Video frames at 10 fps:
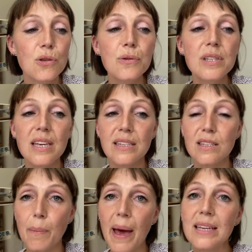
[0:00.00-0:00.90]
use this
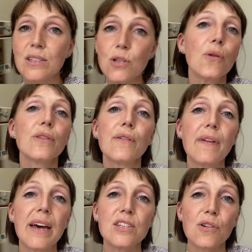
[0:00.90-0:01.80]
to paint on the
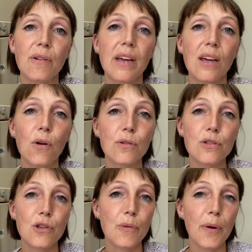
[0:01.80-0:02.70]
verdigris
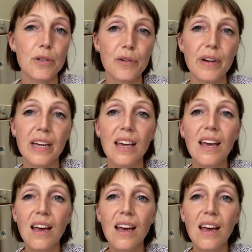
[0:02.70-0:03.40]
onto pottery,